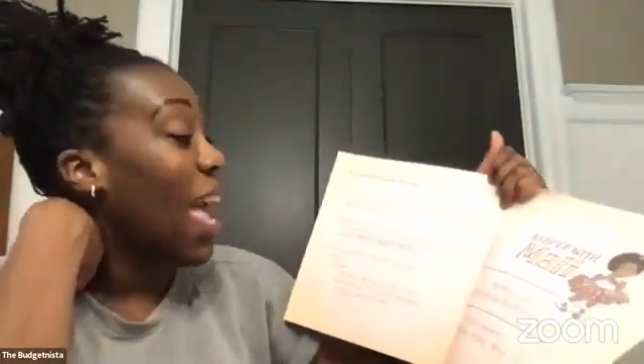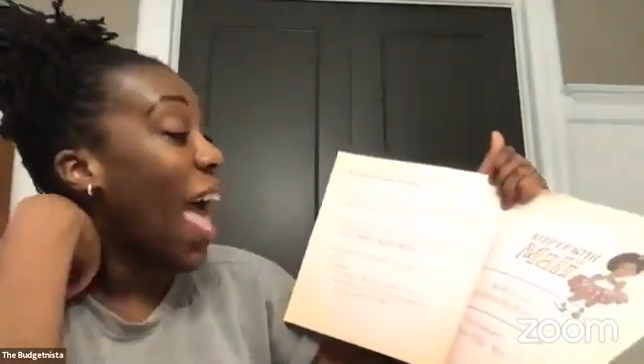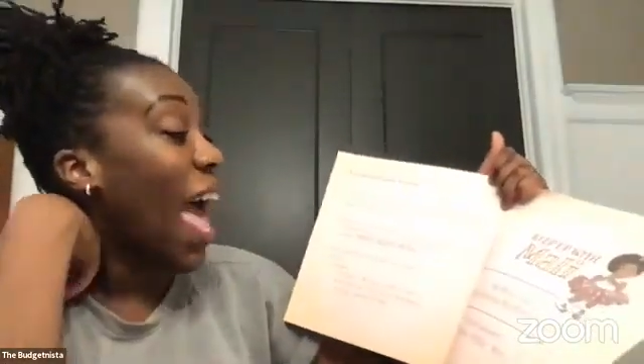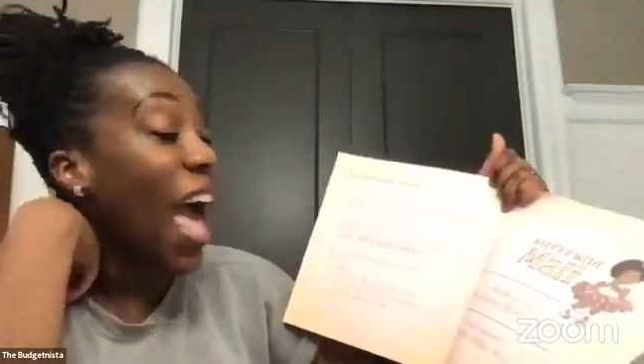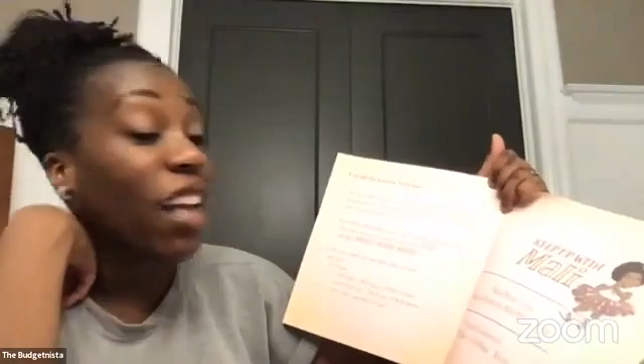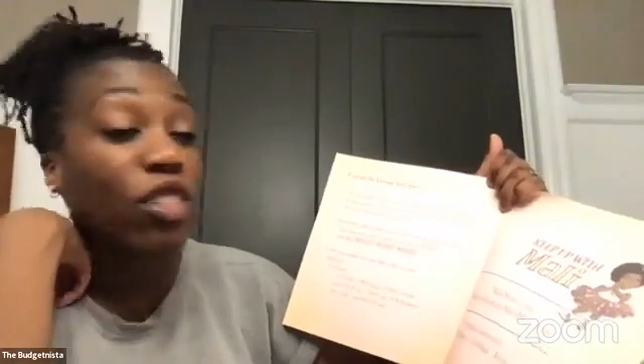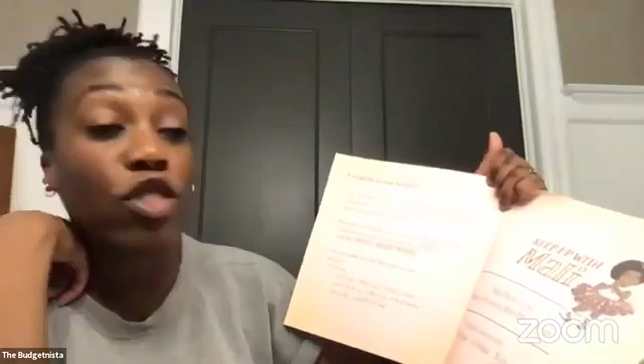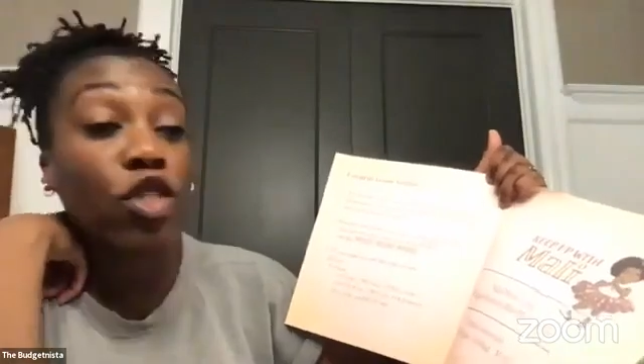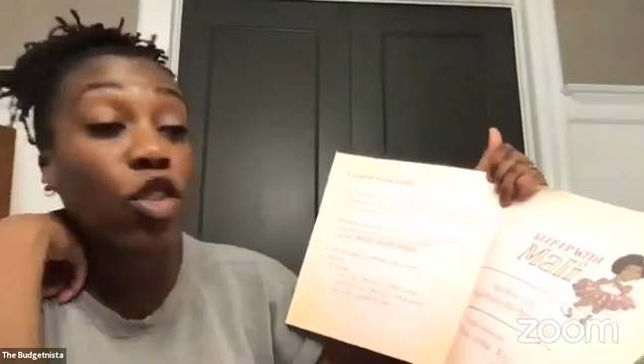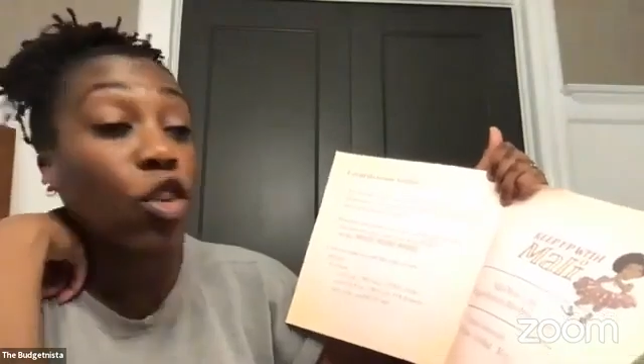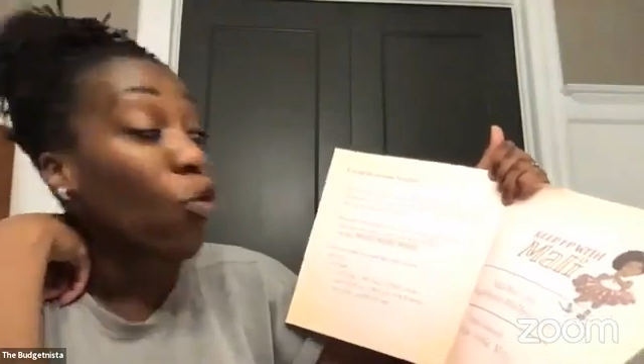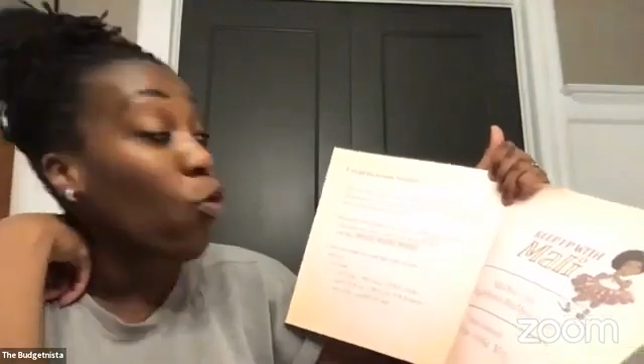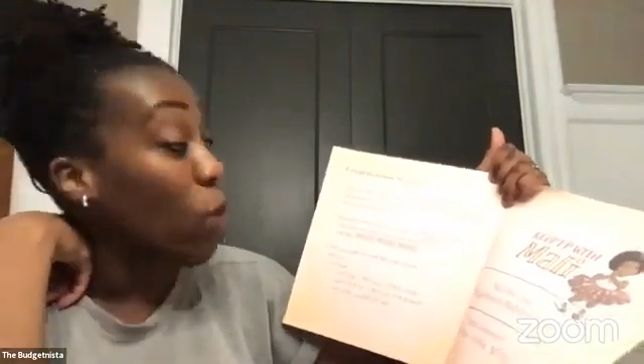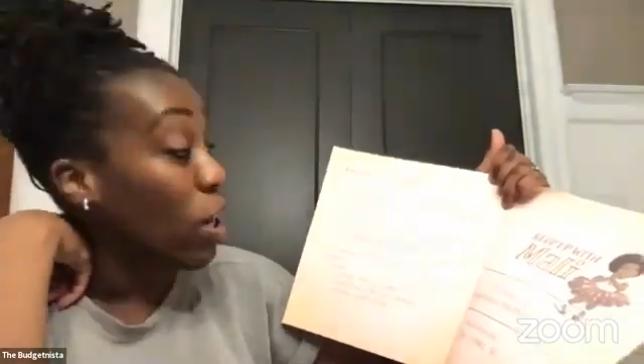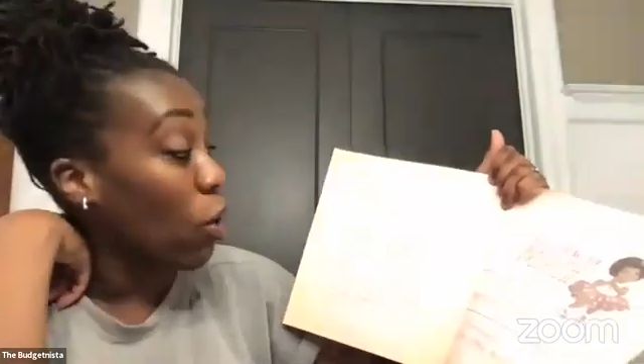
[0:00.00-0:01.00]
ask your
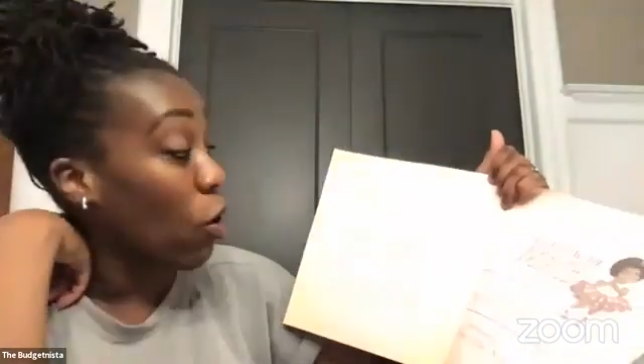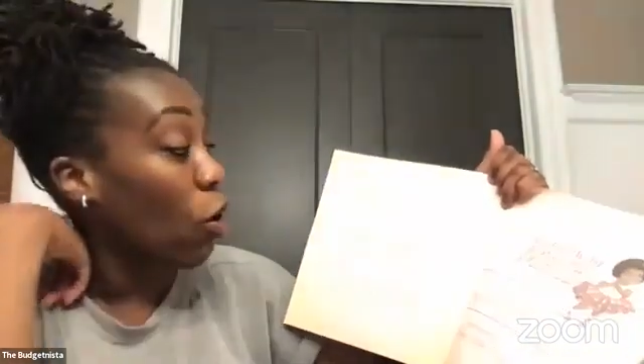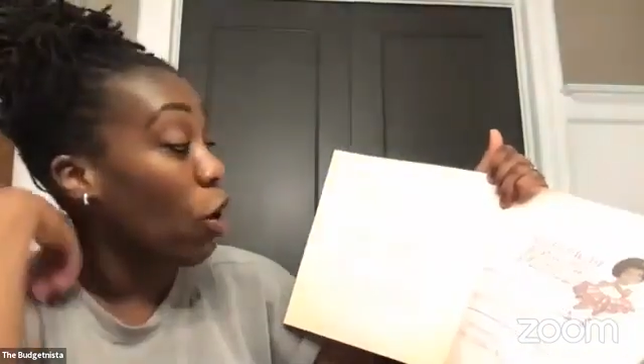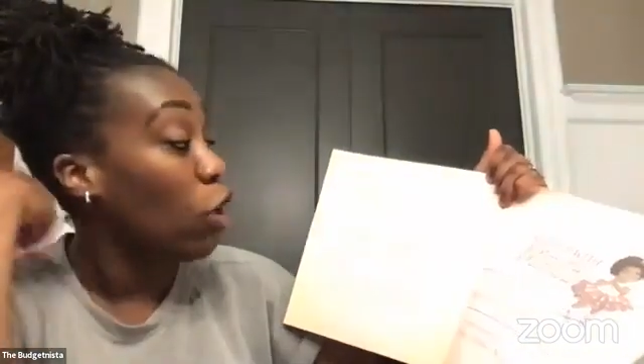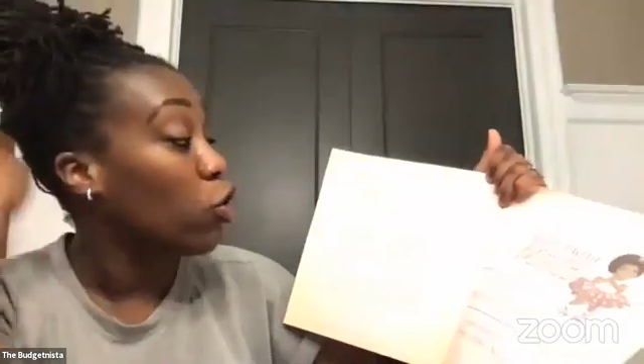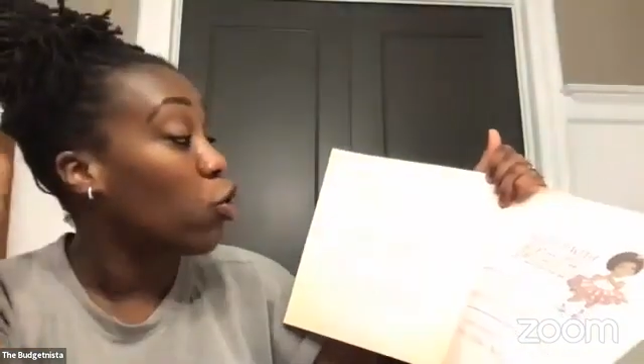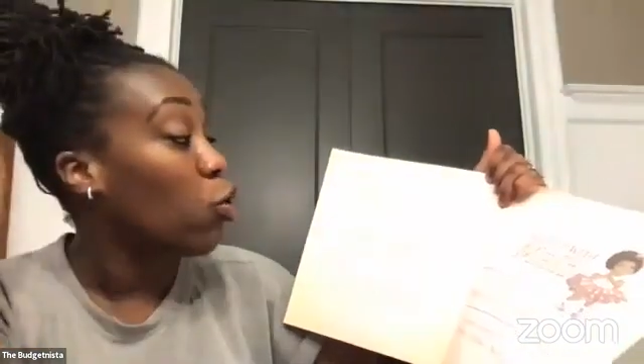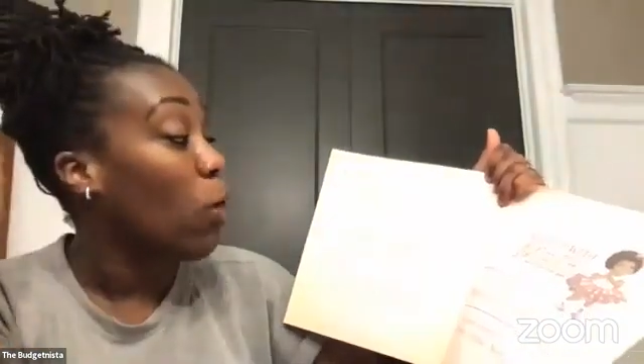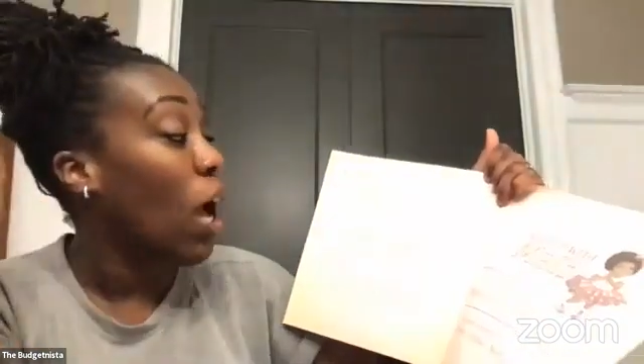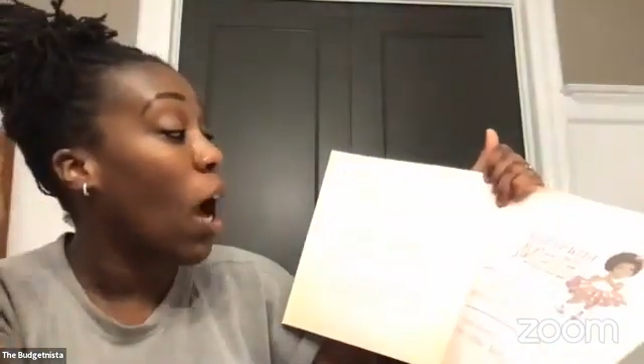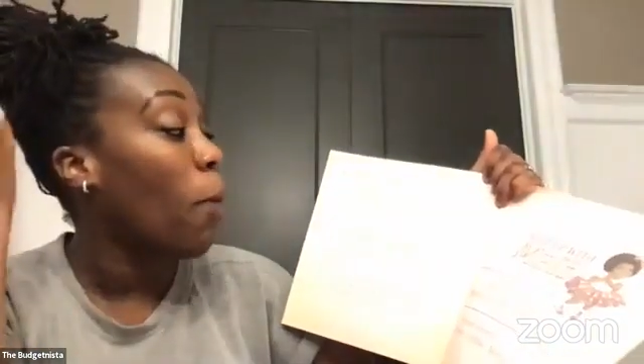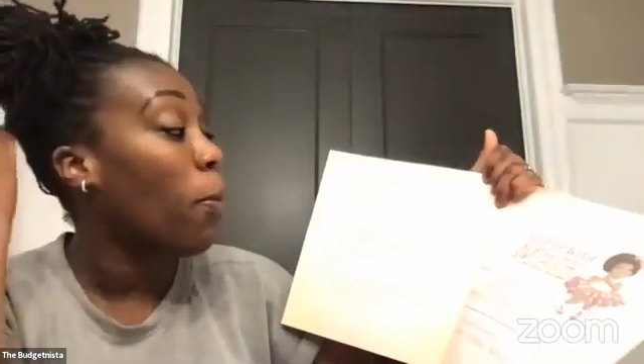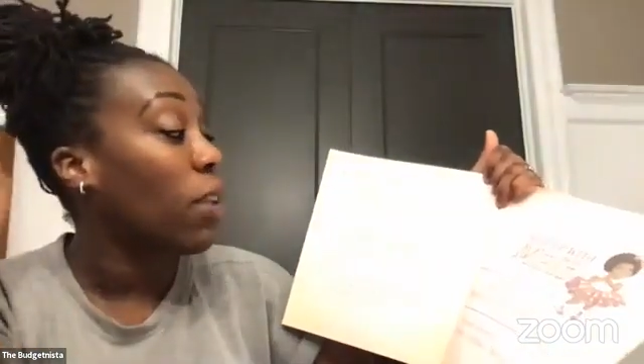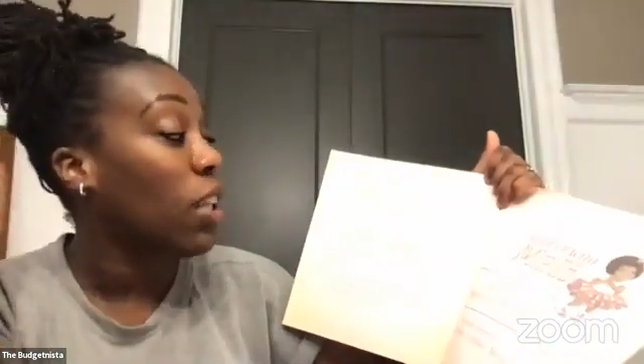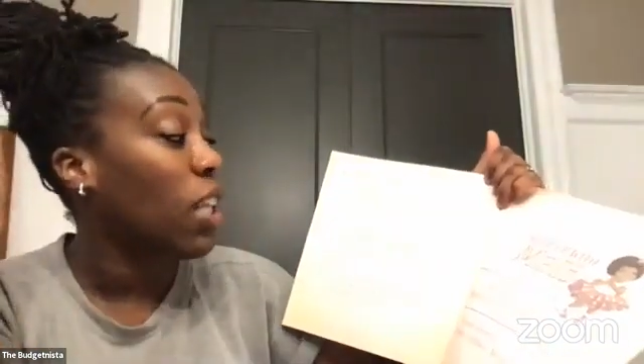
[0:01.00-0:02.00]
reader to
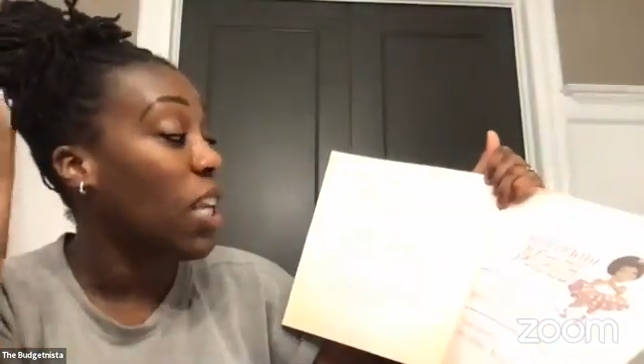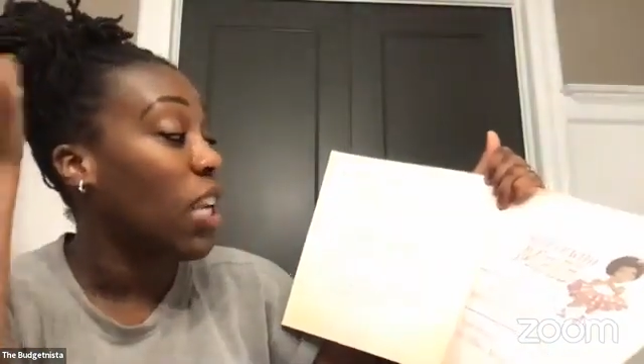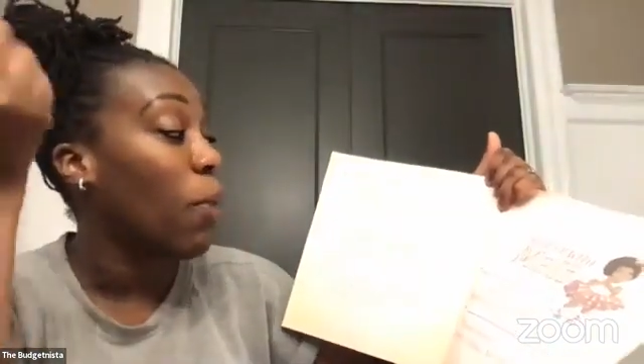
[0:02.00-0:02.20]
help clean